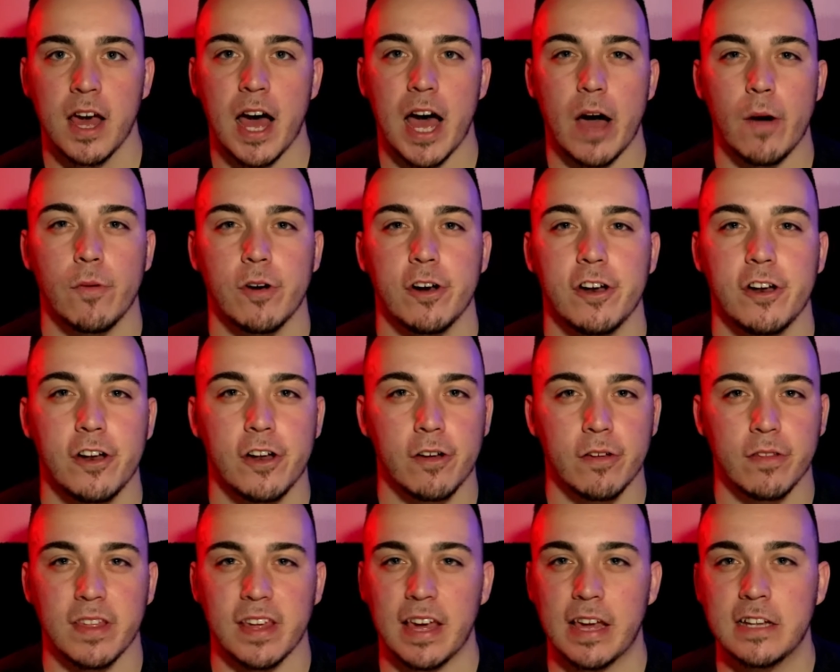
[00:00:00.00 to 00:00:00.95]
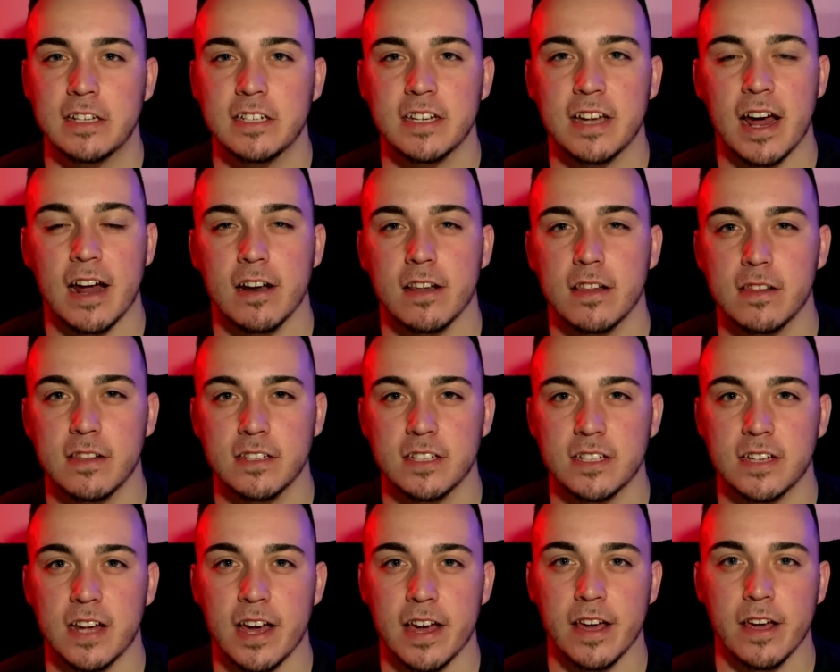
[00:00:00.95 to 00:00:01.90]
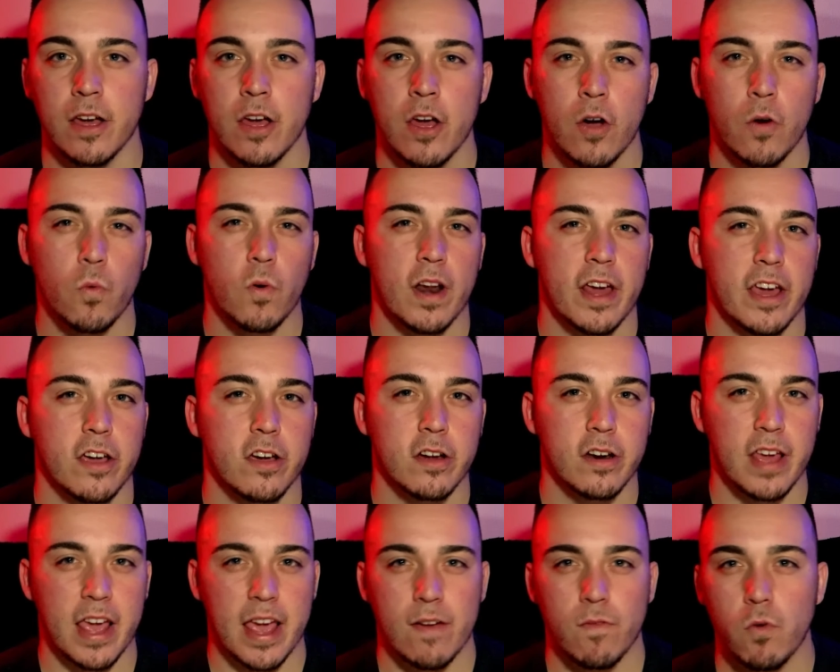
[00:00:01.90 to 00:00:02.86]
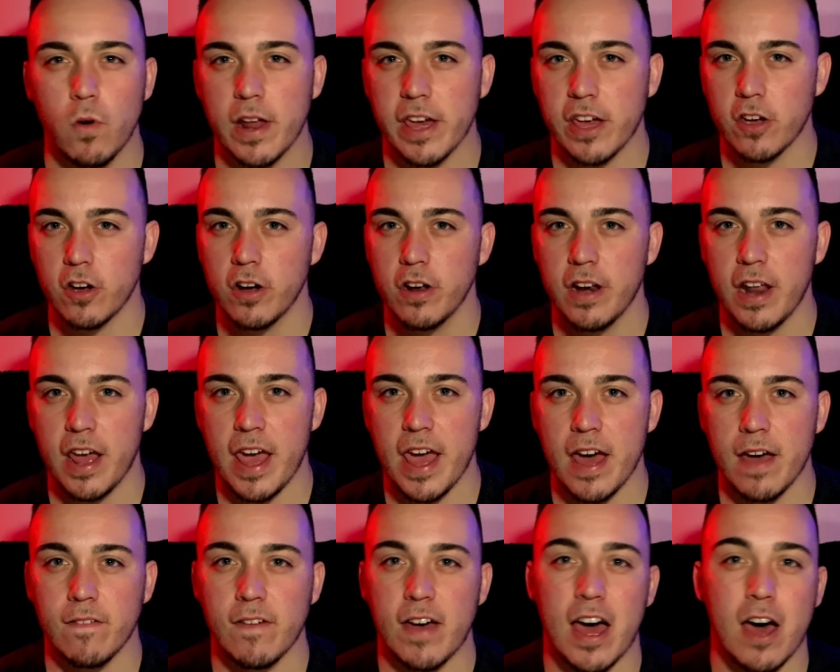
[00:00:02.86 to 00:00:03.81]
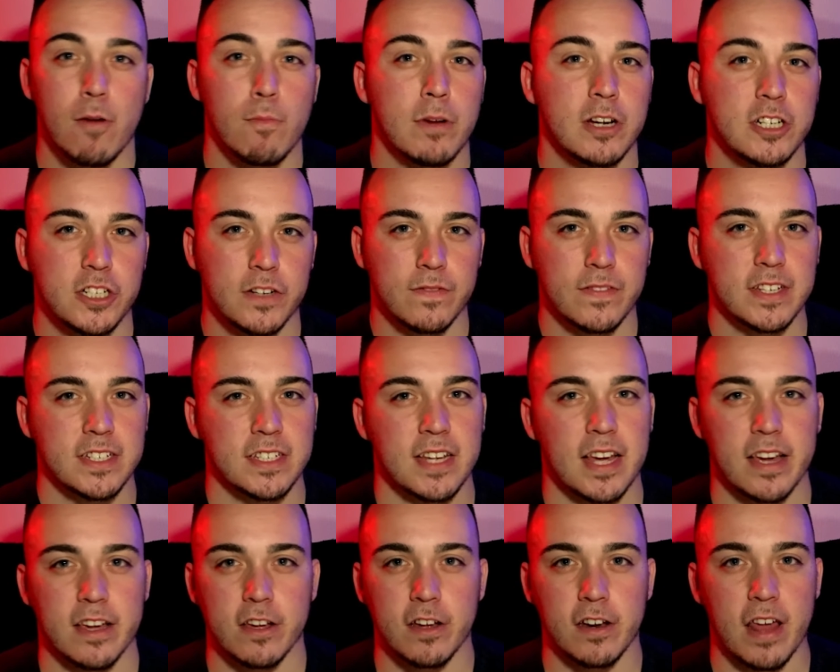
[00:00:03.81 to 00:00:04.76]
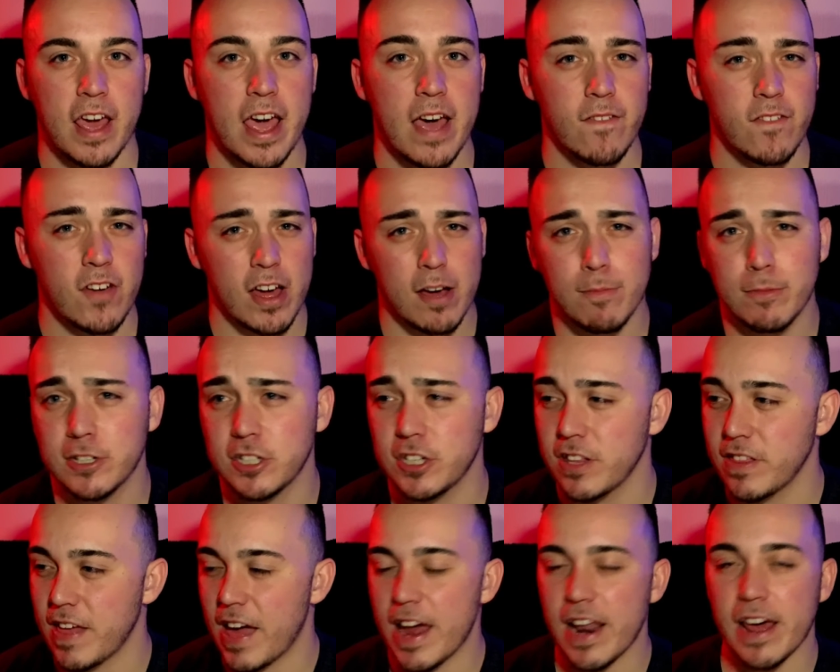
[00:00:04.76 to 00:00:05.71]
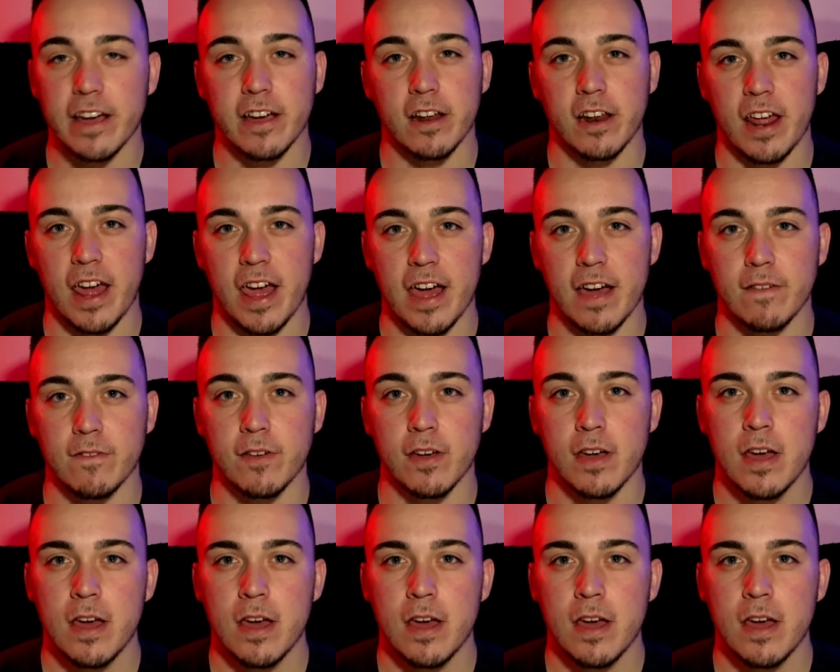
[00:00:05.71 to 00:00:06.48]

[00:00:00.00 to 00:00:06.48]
I wanted to know the ins and outs of this diet, what I could have, what I couldn't have, how much of this I could have, how much of that I could have.